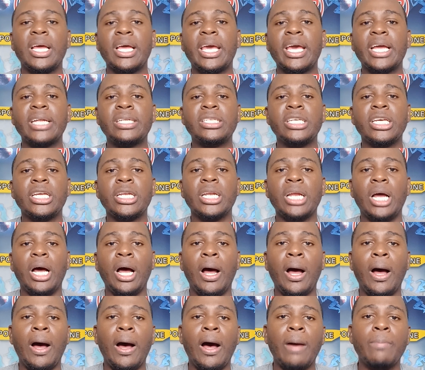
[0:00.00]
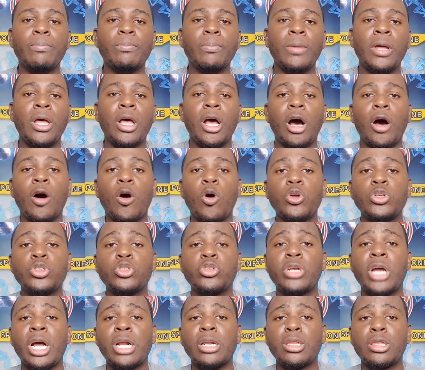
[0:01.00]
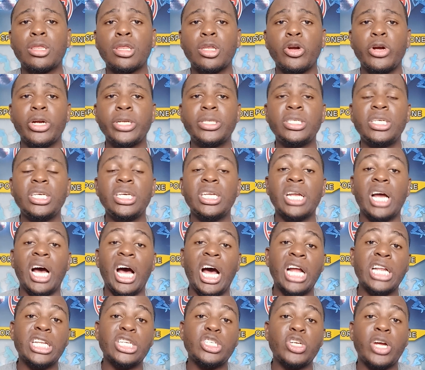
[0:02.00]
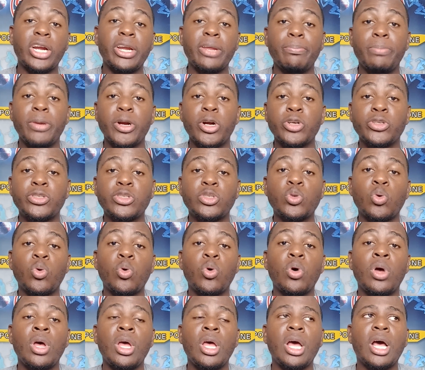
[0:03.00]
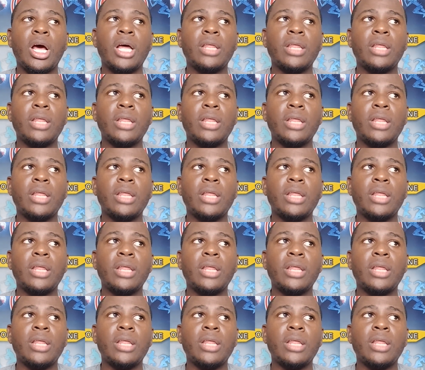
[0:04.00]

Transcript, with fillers: getting um 113 and Jonny Bairstow,